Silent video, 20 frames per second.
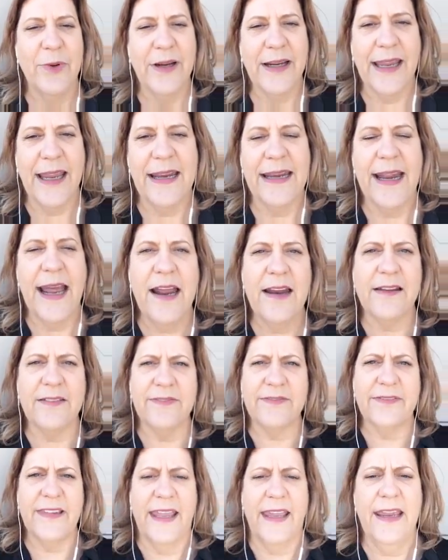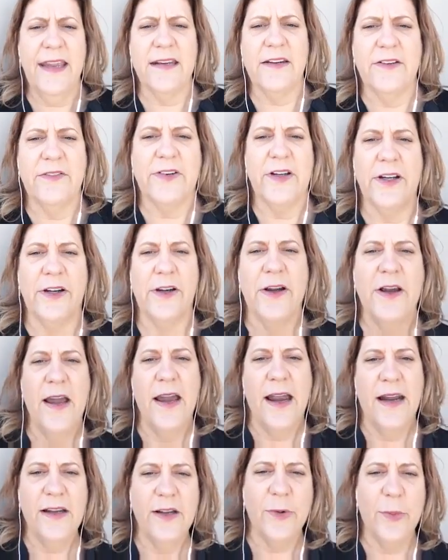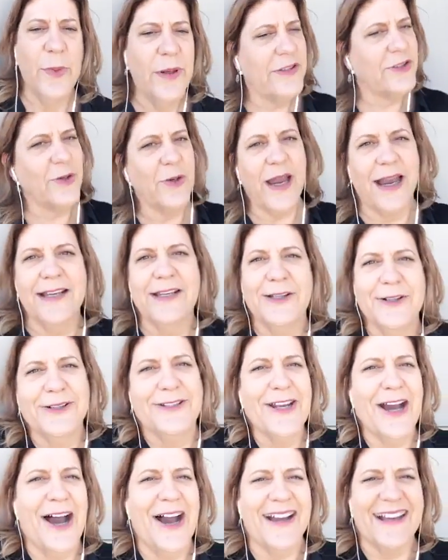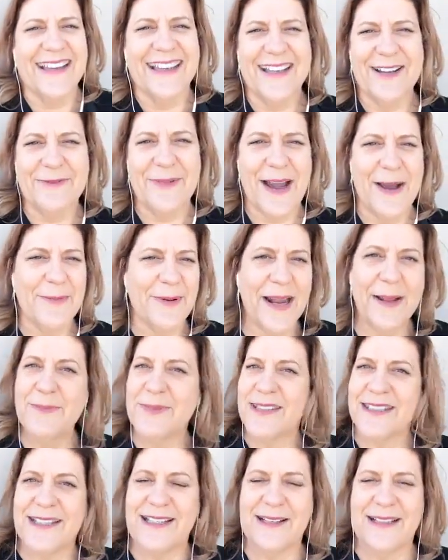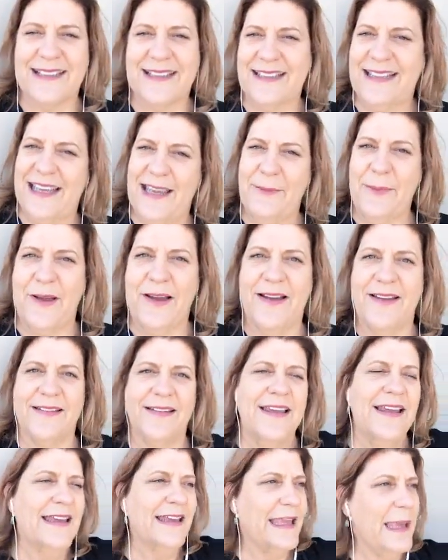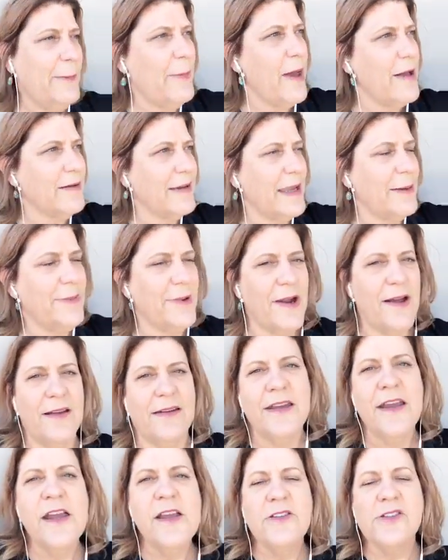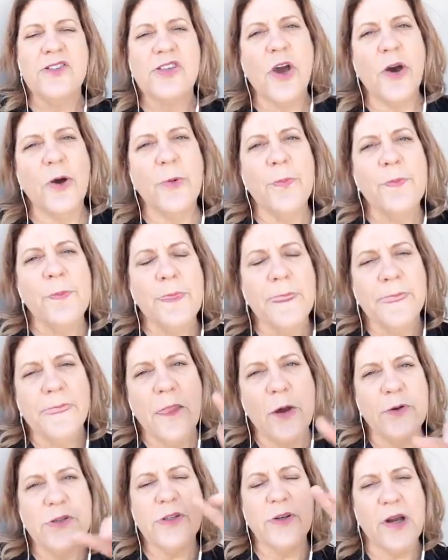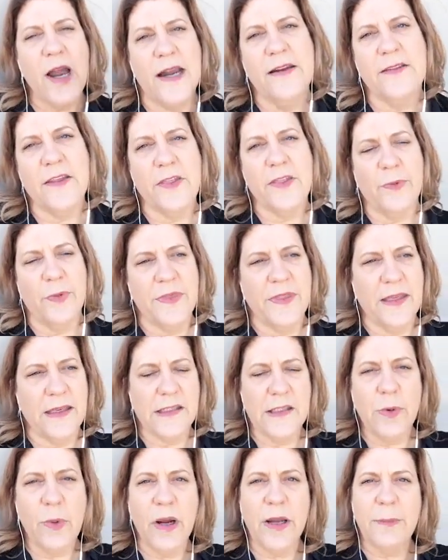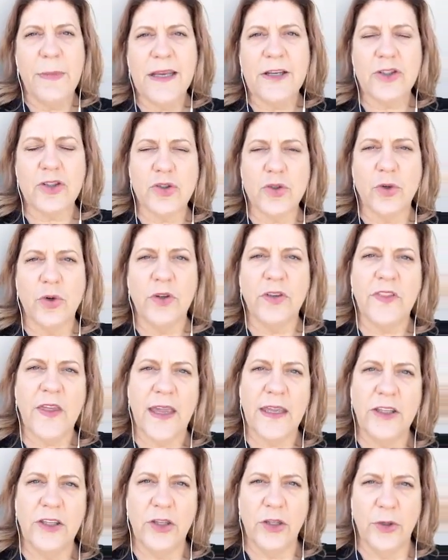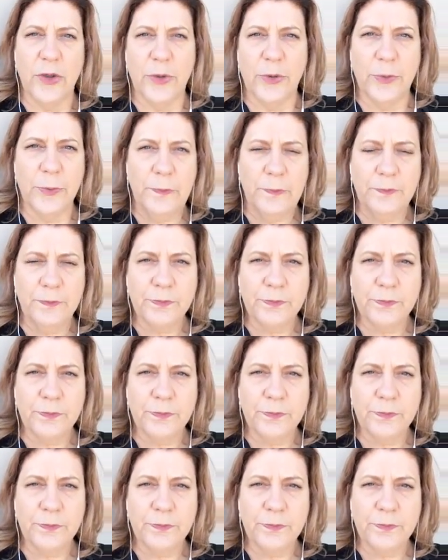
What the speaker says: getting out of hand over here. I don't know what you guys are talking about, but I'm just going to keep on keeping on. So those are kind of the three things. You want to make sure that you